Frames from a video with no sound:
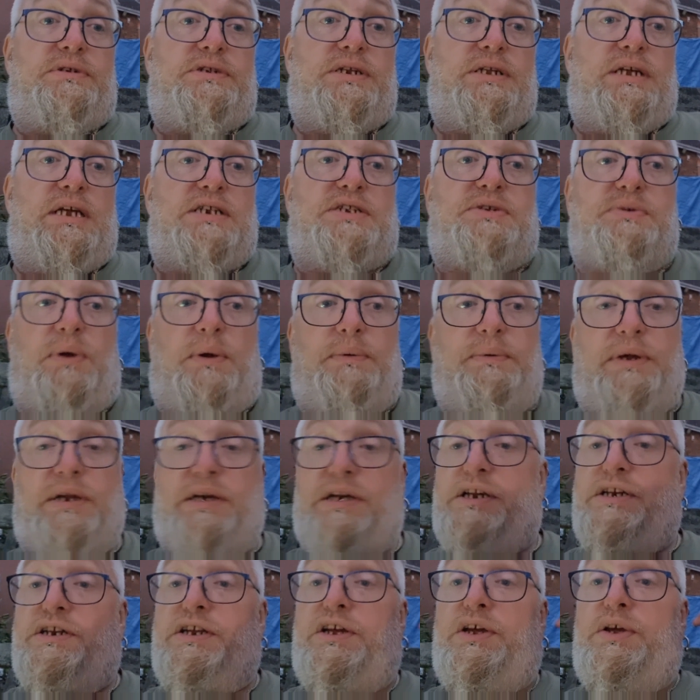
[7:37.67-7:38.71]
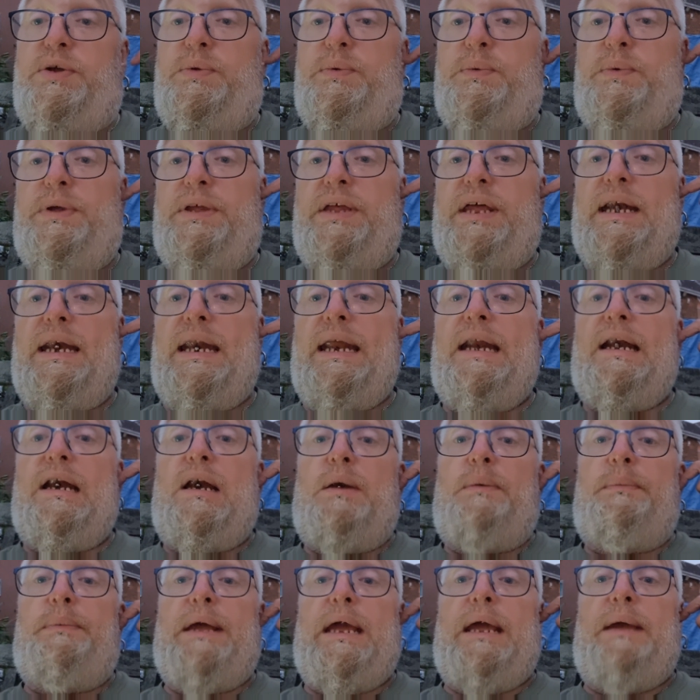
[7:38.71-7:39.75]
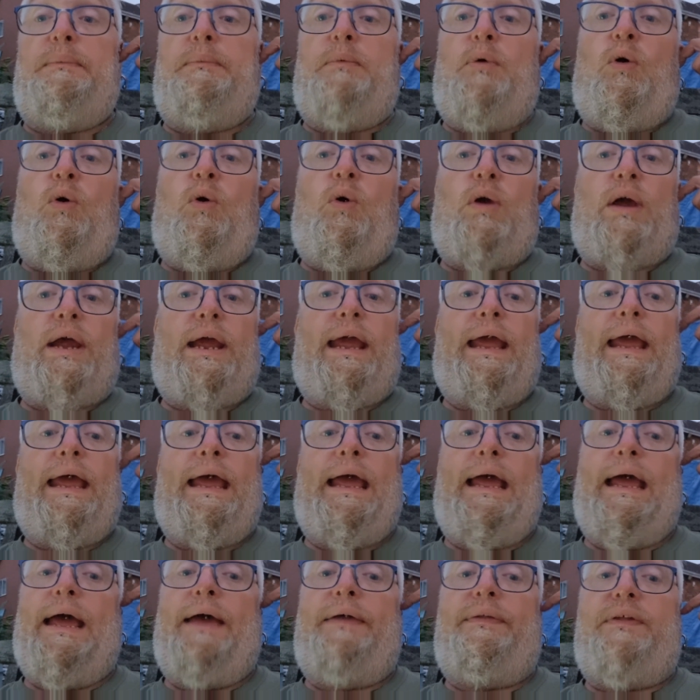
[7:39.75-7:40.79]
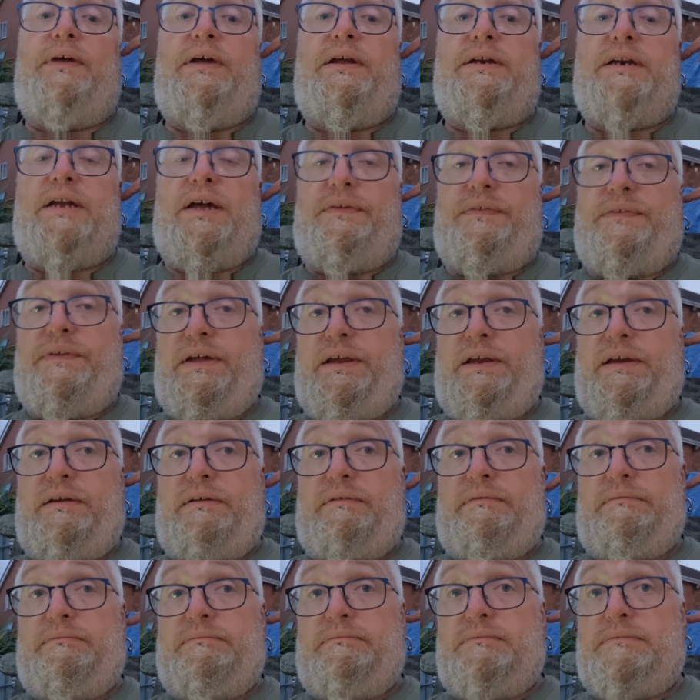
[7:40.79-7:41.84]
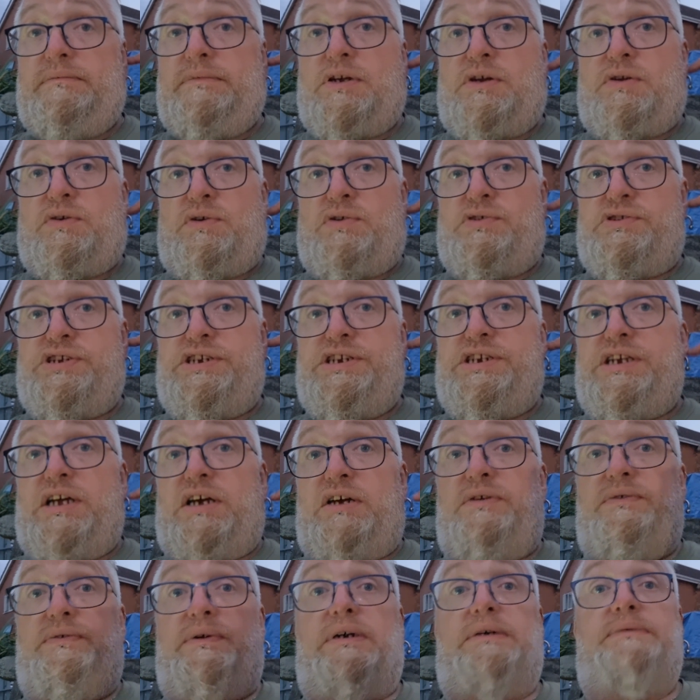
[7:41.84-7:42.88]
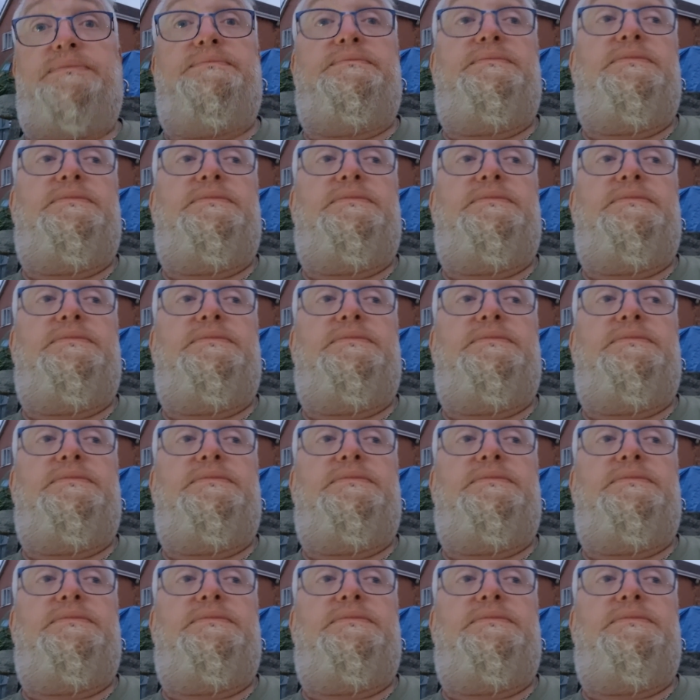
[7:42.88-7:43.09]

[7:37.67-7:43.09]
So that's what I'm going to do, with a little bit more care that nothing crosses over.